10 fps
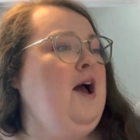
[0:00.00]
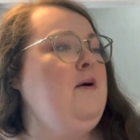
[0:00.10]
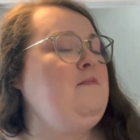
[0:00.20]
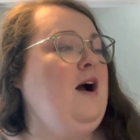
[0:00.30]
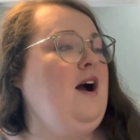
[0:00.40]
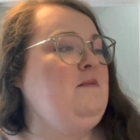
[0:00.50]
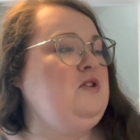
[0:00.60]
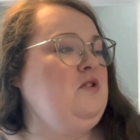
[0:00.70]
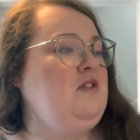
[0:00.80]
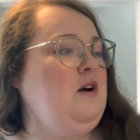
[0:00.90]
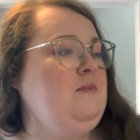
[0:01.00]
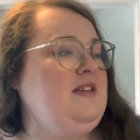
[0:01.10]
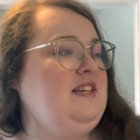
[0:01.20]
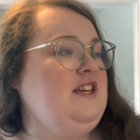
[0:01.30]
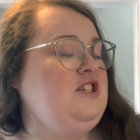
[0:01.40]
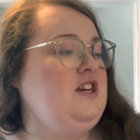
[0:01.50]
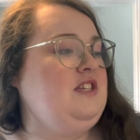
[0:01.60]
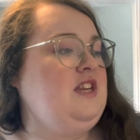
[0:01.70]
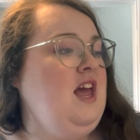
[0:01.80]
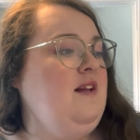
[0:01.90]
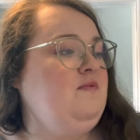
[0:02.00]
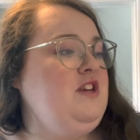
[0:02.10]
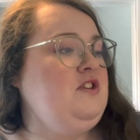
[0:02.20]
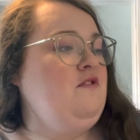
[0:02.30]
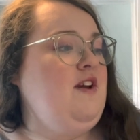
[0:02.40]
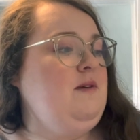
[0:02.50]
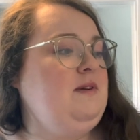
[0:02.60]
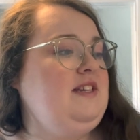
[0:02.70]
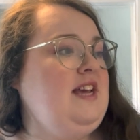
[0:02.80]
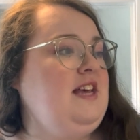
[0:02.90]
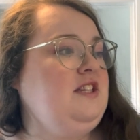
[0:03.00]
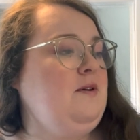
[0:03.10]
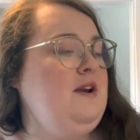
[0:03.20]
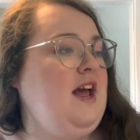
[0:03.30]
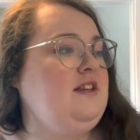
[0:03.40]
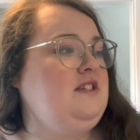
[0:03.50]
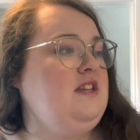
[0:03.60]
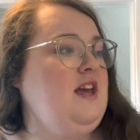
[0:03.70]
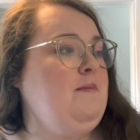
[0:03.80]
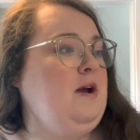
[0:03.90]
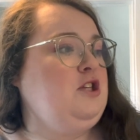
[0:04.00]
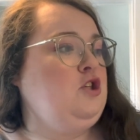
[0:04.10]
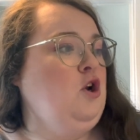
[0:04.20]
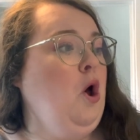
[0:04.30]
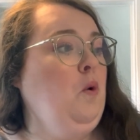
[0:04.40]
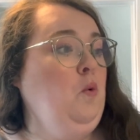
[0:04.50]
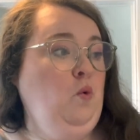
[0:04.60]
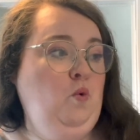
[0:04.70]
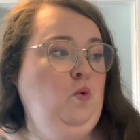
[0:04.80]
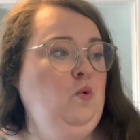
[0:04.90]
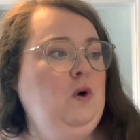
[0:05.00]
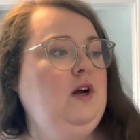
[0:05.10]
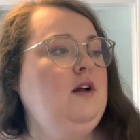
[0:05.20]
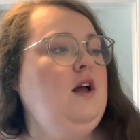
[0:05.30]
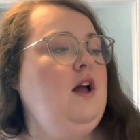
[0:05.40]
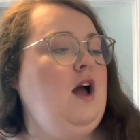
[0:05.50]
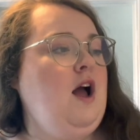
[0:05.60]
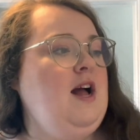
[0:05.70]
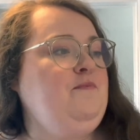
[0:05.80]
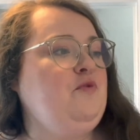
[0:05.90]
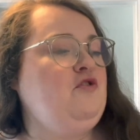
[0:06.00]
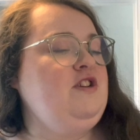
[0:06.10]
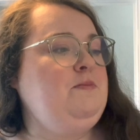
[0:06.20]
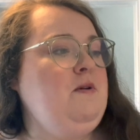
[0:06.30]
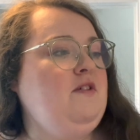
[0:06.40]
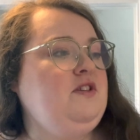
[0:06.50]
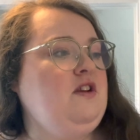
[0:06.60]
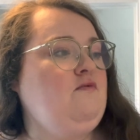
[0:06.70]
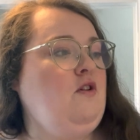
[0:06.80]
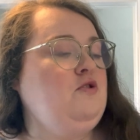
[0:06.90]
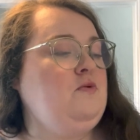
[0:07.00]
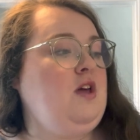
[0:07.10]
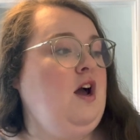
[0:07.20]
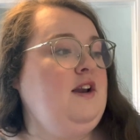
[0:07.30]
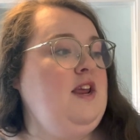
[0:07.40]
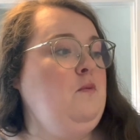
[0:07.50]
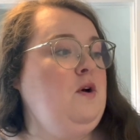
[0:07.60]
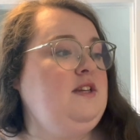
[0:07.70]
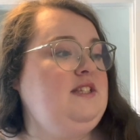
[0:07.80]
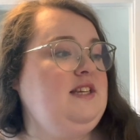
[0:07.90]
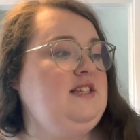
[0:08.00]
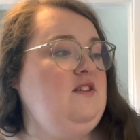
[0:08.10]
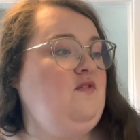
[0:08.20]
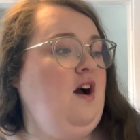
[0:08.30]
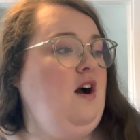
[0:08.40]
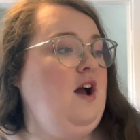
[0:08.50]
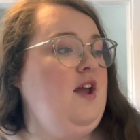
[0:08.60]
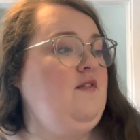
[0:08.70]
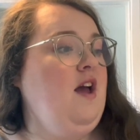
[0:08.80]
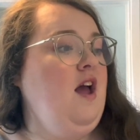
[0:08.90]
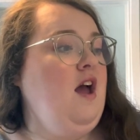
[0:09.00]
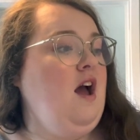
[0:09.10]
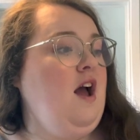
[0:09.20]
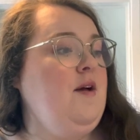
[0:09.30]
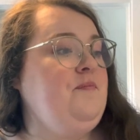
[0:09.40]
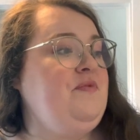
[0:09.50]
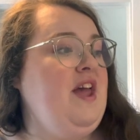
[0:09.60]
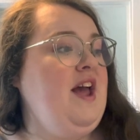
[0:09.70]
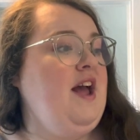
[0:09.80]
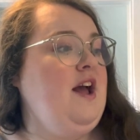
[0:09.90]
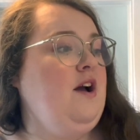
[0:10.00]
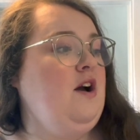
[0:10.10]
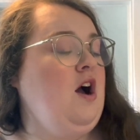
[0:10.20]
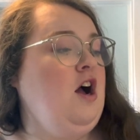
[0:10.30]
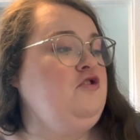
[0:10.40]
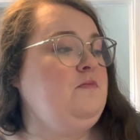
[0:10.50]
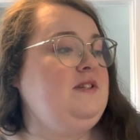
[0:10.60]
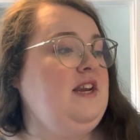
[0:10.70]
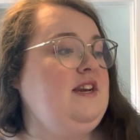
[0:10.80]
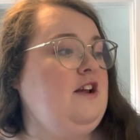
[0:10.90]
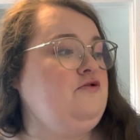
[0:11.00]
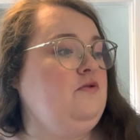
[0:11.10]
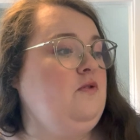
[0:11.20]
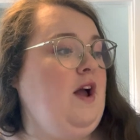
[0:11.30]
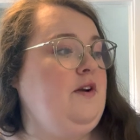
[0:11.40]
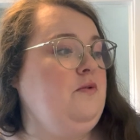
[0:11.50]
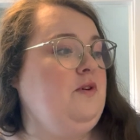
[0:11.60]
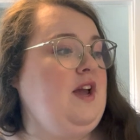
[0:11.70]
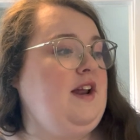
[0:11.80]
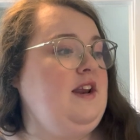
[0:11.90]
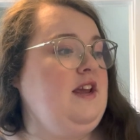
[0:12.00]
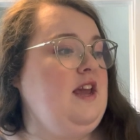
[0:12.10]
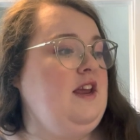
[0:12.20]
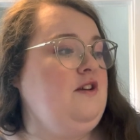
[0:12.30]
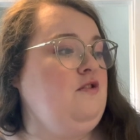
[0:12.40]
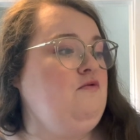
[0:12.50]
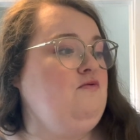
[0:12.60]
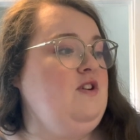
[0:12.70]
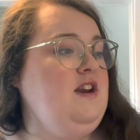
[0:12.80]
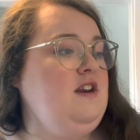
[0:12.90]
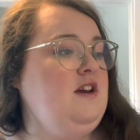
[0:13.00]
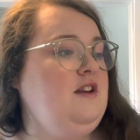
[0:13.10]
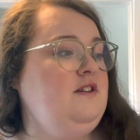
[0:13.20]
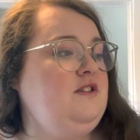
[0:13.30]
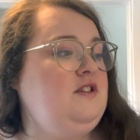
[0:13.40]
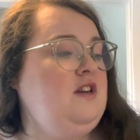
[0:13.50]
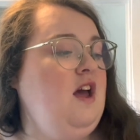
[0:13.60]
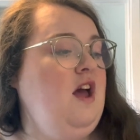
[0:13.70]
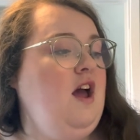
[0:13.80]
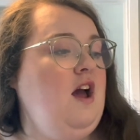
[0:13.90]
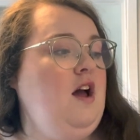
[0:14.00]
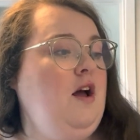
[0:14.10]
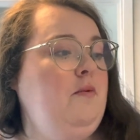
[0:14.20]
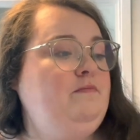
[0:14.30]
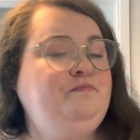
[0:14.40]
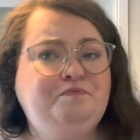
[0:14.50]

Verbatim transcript: but I'm sure they'll be delicious. These are available at Tesco and Asda, they're by Slow. Um, crispy rusket rolls with honey, 165. Um, they're 100% natural and organic ingredients. Um,